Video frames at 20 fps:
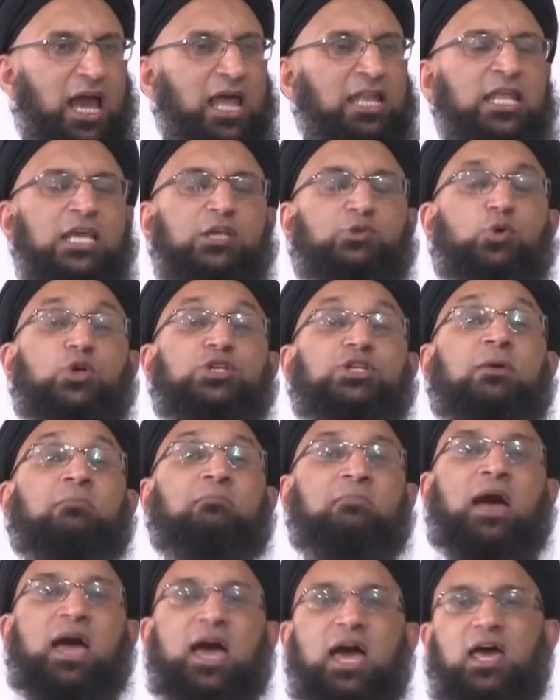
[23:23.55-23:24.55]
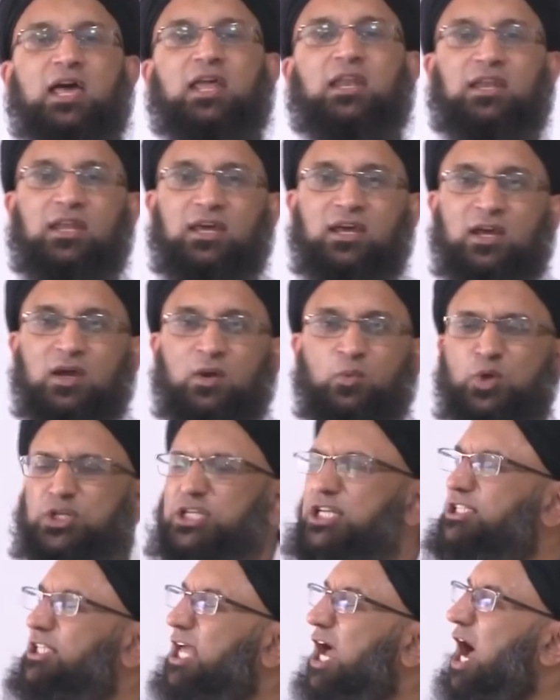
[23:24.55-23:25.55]
And this was a man
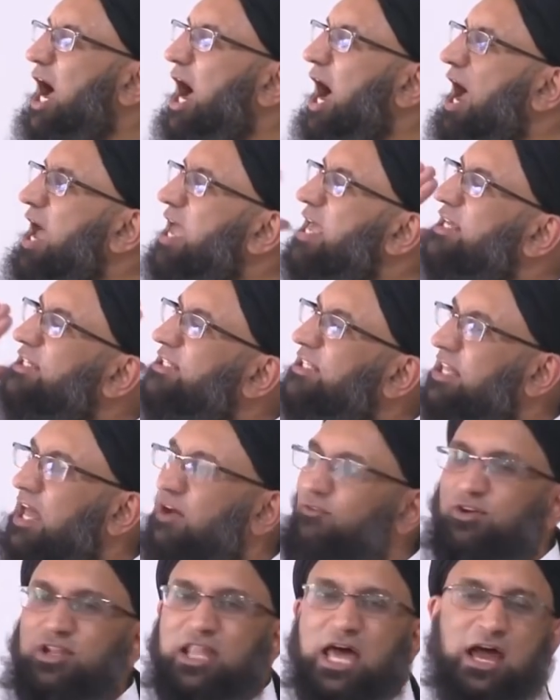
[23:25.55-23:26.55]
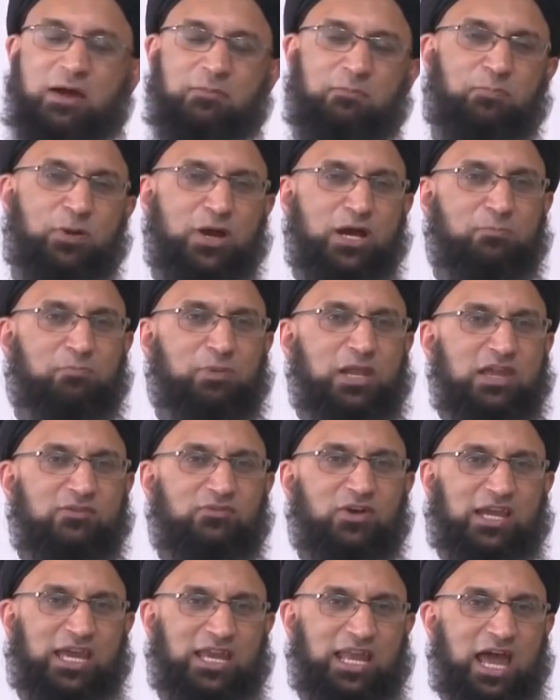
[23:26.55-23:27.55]
which is the highest level that a
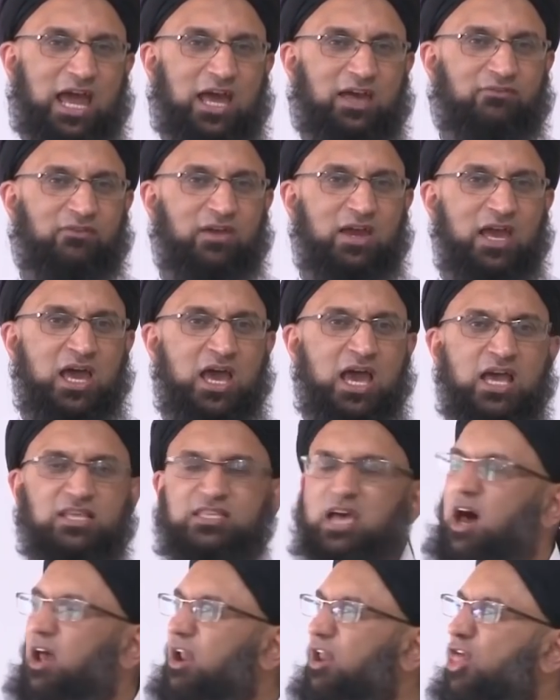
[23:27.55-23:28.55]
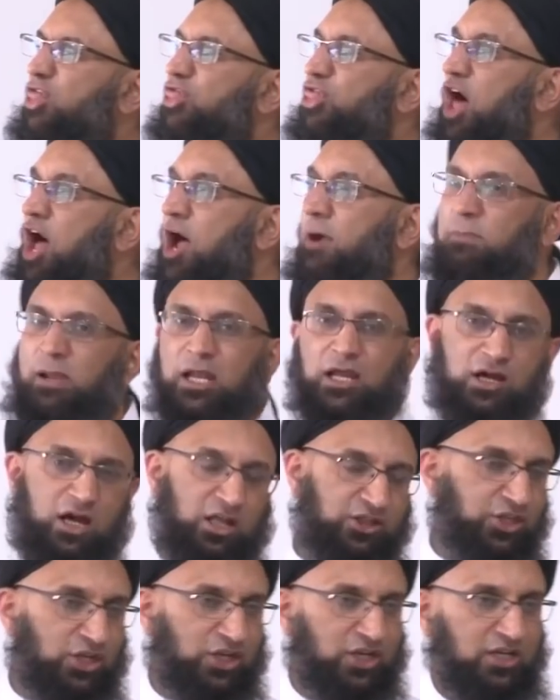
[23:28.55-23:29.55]
believer can have. It a bil
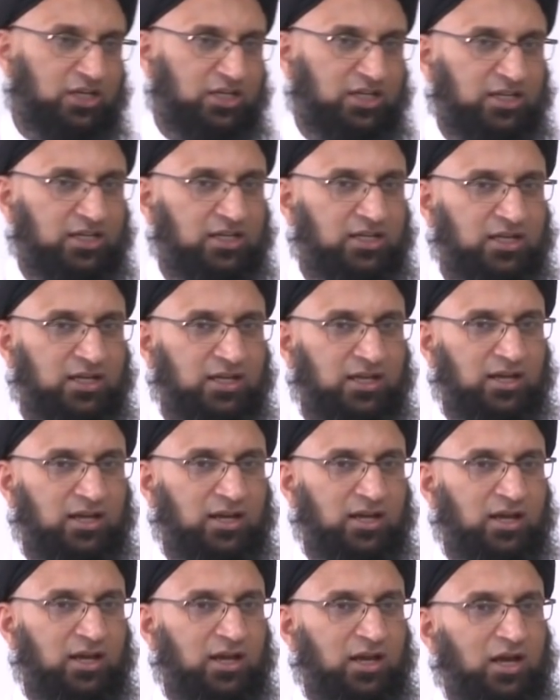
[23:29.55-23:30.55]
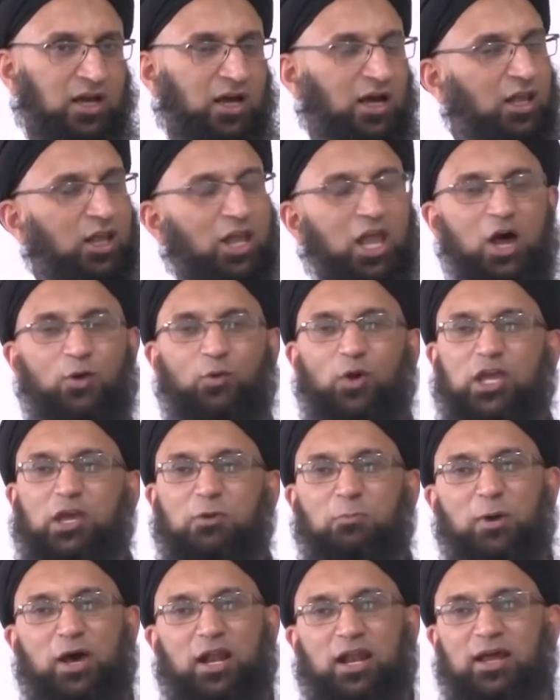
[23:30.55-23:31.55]
qadr. Allahu
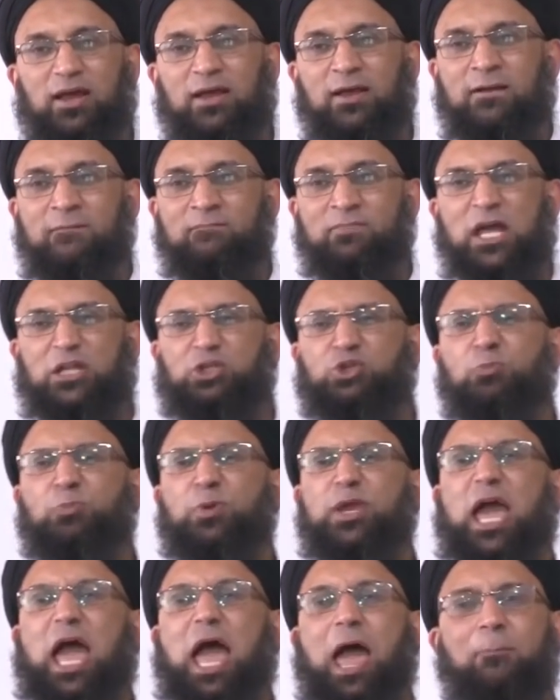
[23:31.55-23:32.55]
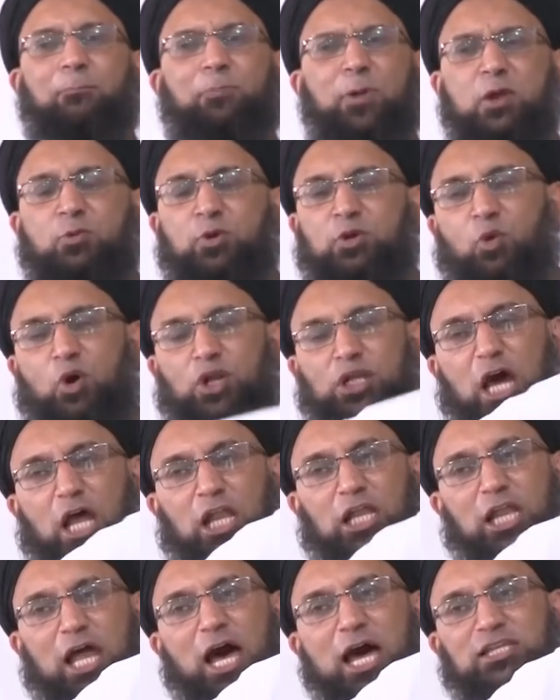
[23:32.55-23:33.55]
Akbar. That to be happy with what
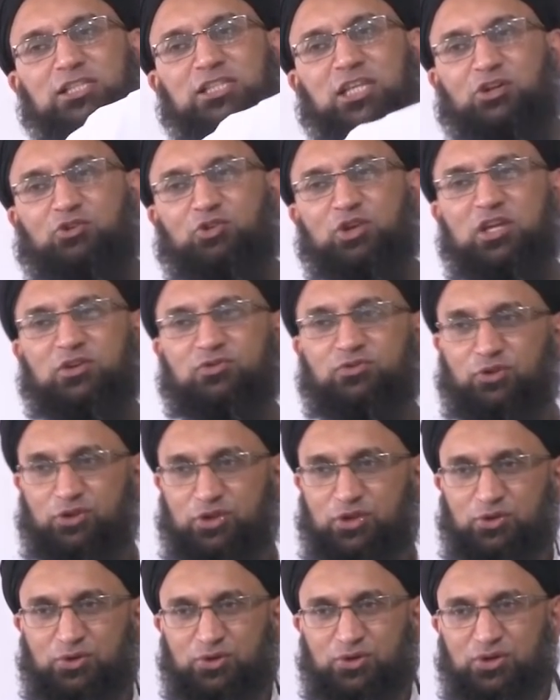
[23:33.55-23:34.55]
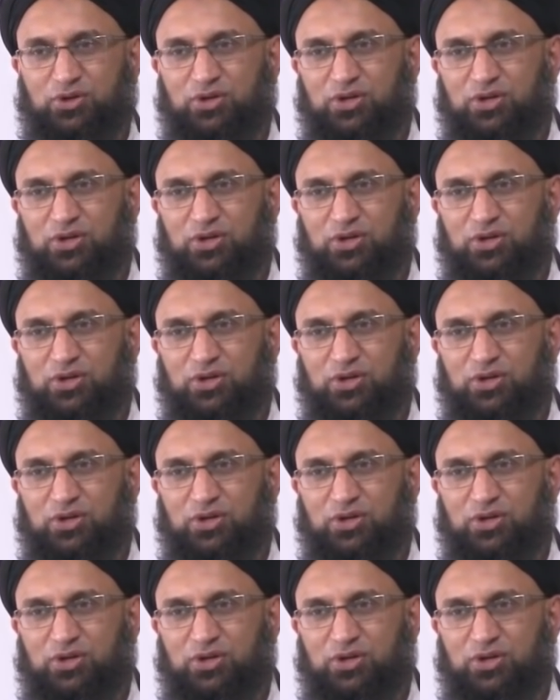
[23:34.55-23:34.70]
Allah has decreed for you.